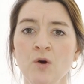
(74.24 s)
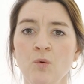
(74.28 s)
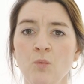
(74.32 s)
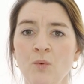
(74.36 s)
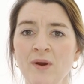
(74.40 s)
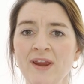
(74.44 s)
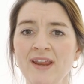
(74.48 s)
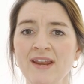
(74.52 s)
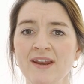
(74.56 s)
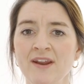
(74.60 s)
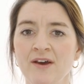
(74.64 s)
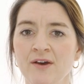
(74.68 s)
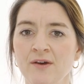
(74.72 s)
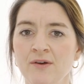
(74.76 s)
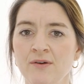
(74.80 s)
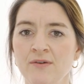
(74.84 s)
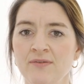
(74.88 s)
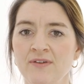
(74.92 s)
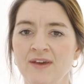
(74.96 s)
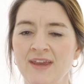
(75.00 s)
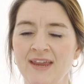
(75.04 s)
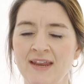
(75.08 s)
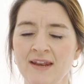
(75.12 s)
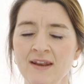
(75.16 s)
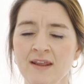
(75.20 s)
We know
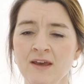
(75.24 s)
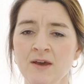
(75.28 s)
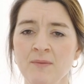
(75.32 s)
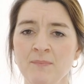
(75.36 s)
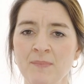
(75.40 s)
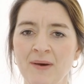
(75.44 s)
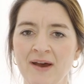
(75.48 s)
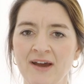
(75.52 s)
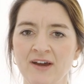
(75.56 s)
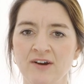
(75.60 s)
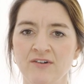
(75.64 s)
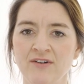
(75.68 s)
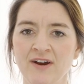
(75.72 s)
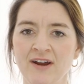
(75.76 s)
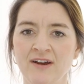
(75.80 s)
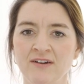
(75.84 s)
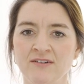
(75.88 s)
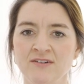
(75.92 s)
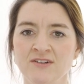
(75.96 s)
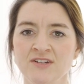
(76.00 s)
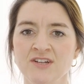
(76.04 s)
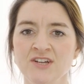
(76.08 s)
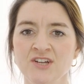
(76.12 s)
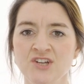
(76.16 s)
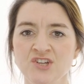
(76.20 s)
that in her
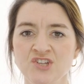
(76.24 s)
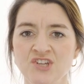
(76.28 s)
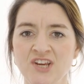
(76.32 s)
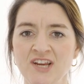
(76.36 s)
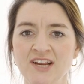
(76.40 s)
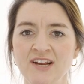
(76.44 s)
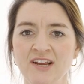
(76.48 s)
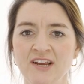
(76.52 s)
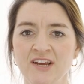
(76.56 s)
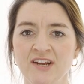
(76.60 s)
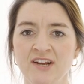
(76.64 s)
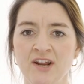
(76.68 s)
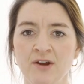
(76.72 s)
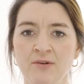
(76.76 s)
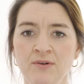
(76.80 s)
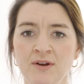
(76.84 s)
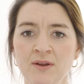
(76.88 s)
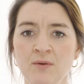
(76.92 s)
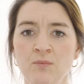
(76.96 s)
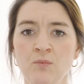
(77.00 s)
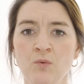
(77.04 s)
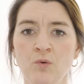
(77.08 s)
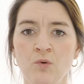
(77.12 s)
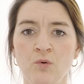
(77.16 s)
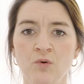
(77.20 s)
background, Sheila can
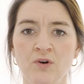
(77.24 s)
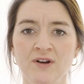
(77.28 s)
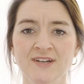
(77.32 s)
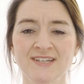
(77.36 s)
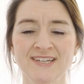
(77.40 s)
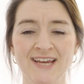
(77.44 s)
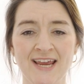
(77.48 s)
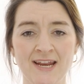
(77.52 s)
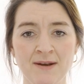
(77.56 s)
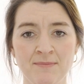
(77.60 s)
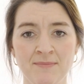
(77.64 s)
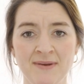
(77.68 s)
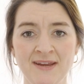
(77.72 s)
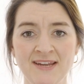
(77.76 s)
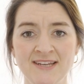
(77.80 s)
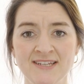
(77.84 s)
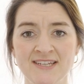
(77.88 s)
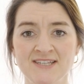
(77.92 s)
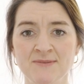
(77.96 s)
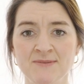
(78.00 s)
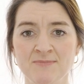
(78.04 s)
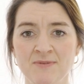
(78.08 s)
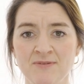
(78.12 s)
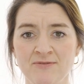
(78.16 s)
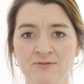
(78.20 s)
only walk 10
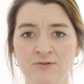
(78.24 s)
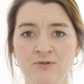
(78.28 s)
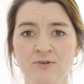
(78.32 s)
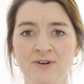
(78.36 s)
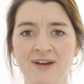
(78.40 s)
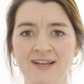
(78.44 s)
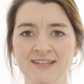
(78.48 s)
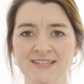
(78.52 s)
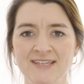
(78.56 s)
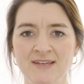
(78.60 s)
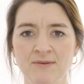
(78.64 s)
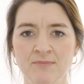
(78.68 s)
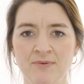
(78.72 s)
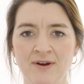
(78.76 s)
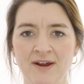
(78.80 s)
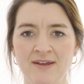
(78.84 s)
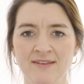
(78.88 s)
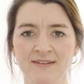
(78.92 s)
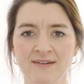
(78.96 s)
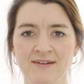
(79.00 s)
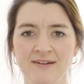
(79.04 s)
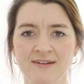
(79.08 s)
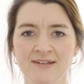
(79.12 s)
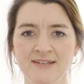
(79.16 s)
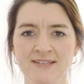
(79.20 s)
metres before getting
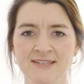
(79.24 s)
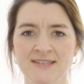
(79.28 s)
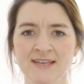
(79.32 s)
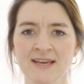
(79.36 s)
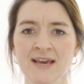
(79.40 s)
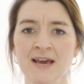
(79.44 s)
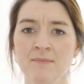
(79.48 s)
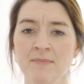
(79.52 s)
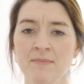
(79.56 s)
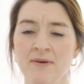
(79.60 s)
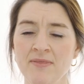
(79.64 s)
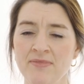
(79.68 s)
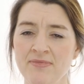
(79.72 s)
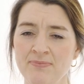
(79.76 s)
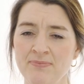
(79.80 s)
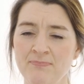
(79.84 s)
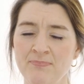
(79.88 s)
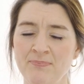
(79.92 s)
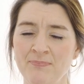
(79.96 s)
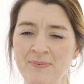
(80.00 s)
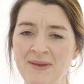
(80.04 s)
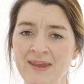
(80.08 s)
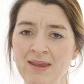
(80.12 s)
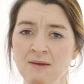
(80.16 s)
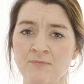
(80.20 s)
breathless, but
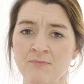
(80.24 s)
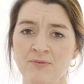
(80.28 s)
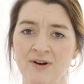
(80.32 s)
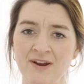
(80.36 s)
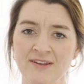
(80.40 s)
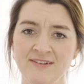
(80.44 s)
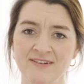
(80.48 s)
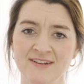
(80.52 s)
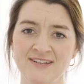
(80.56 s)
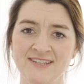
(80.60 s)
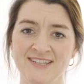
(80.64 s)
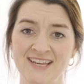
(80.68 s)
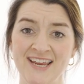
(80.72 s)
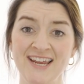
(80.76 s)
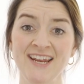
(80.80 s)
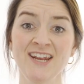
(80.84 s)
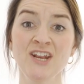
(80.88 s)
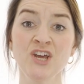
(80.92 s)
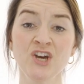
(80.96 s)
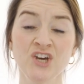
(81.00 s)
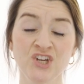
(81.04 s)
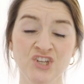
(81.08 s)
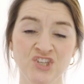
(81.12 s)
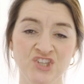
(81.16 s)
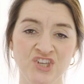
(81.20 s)
being breathless in
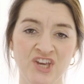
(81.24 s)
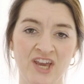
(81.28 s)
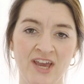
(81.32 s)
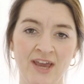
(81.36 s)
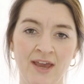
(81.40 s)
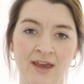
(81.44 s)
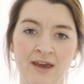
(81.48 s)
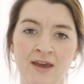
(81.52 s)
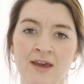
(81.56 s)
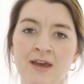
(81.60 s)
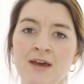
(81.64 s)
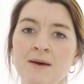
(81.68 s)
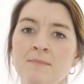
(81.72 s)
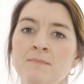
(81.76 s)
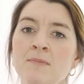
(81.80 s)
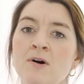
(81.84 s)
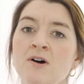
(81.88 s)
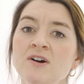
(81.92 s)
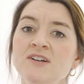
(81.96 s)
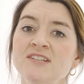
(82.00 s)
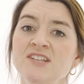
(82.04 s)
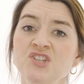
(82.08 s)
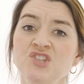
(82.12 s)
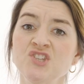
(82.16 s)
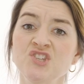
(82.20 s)
her chair
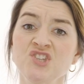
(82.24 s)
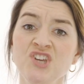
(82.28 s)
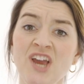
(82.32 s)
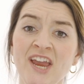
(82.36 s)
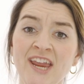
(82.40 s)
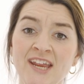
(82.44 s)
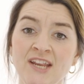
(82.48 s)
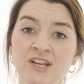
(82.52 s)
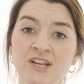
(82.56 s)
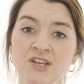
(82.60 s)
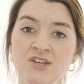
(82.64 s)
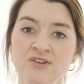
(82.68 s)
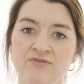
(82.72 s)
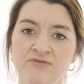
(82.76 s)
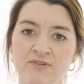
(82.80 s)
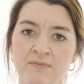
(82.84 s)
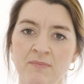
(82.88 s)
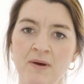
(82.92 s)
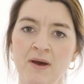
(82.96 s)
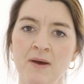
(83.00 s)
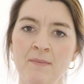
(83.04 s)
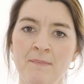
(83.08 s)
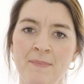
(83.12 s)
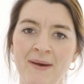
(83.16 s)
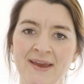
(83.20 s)
marks a change from
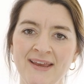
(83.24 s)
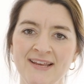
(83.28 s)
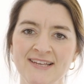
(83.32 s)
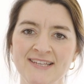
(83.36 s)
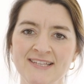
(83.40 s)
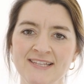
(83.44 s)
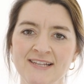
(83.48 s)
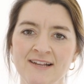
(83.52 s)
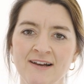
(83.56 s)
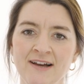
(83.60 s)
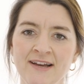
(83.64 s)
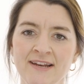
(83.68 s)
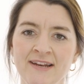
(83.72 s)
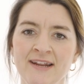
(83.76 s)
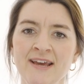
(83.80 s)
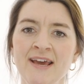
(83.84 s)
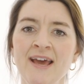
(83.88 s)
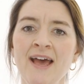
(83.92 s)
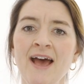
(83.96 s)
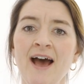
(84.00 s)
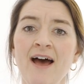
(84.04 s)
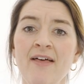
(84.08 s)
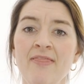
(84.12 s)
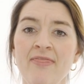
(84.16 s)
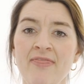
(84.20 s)
her baseline
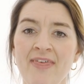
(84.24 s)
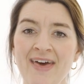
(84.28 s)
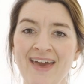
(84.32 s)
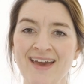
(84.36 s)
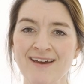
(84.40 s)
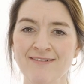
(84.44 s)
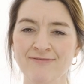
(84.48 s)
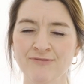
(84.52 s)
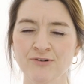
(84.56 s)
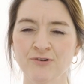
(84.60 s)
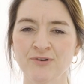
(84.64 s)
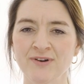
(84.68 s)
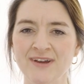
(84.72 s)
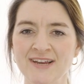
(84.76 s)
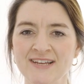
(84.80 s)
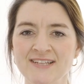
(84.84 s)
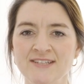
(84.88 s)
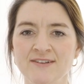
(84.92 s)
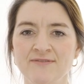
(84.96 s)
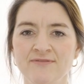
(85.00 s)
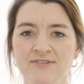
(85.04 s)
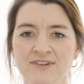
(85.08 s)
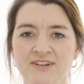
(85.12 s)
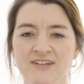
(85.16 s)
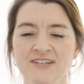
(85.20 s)
and therefore is
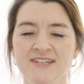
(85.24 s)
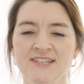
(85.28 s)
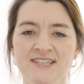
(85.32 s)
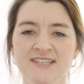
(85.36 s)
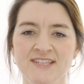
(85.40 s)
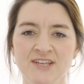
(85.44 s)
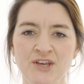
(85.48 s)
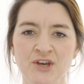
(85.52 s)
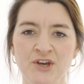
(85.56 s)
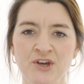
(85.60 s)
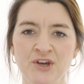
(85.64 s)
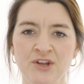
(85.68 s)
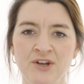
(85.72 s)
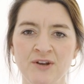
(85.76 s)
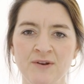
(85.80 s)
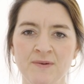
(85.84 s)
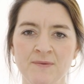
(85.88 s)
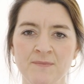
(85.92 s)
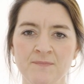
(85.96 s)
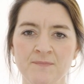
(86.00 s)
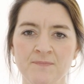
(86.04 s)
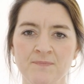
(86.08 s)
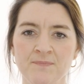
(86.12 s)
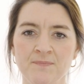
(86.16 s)
of concern.